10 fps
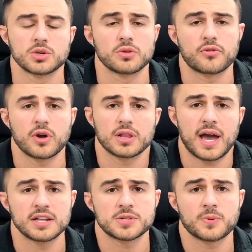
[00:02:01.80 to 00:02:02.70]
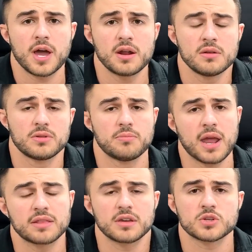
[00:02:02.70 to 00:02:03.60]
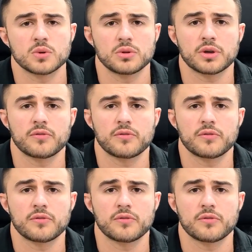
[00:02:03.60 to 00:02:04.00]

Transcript: in the front lat spread, the main things we're looking